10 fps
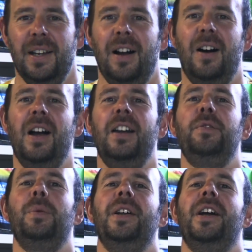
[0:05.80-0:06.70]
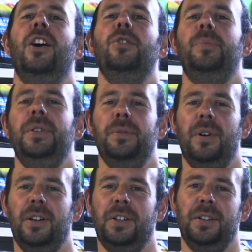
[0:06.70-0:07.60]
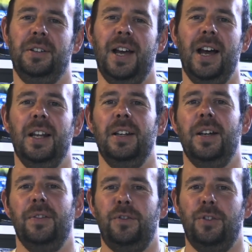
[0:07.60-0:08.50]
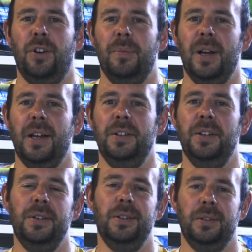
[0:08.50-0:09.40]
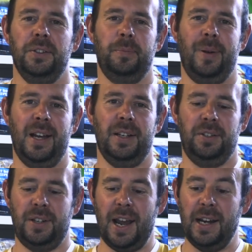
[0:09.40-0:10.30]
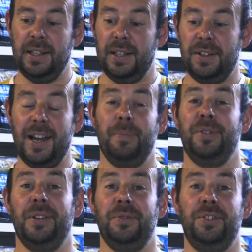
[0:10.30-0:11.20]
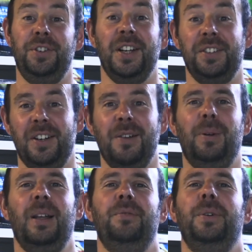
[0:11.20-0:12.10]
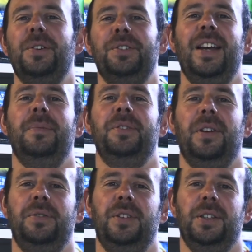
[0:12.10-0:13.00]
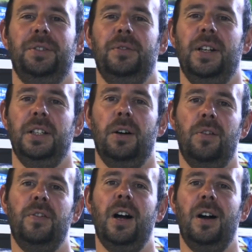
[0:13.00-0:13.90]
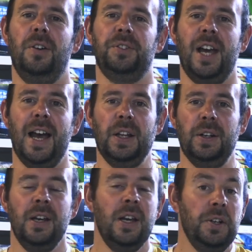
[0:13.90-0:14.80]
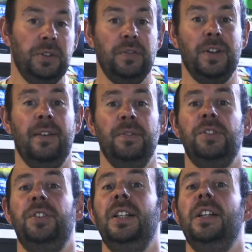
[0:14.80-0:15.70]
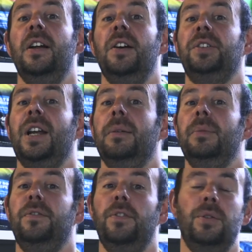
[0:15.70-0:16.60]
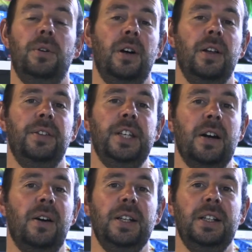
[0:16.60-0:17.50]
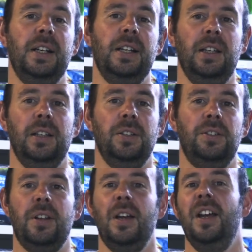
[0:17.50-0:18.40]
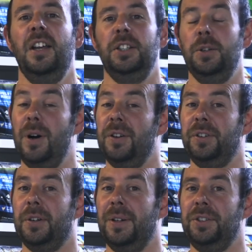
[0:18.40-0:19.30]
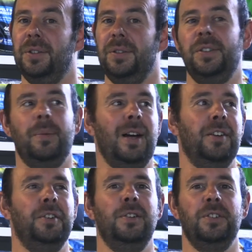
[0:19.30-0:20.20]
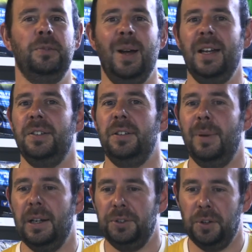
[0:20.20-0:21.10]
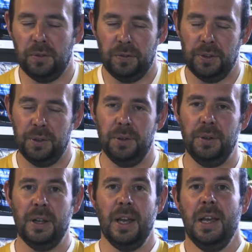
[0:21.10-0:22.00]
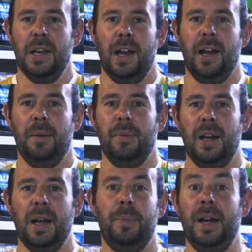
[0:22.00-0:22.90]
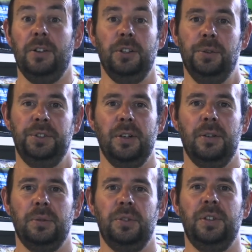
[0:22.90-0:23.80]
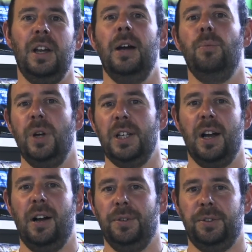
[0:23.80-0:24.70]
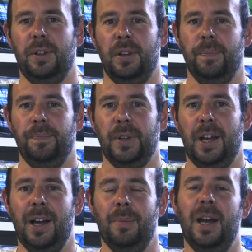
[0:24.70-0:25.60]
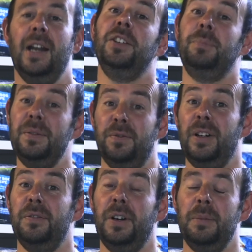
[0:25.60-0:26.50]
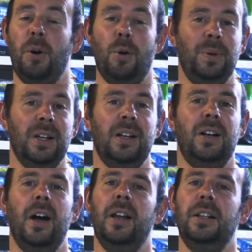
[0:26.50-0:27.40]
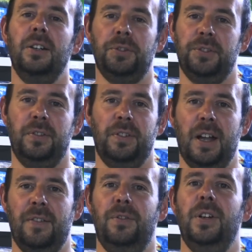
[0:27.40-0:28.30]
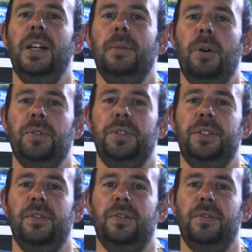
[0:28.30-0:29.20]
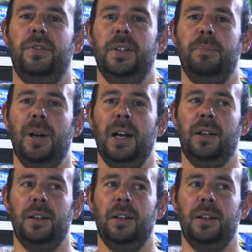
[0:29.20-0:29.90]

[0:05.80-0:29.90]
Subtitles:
Hi everyone, hope you are good. Alan from Newlands Pets, and it is episode 6. I can't believe we got to episode 6 already of Ask Alan. So if you haven't seen an Ask Alan before, the idea is you ask the questions about Newlands Pets, about dog food, about your dogs, and we answer them. And it's been very, very popular, a lot of really positive feedback.